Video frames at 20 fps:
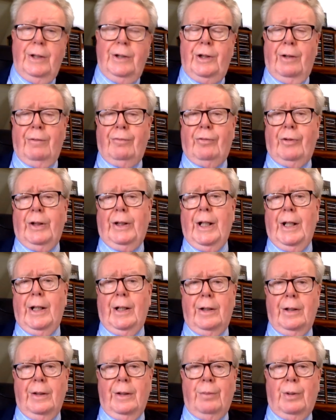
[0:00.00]
Jeffrey
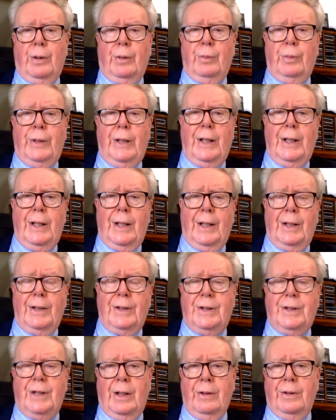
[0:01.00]
Kennett and Bob Carr,
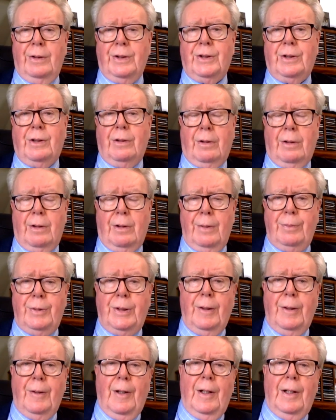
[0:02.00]
so described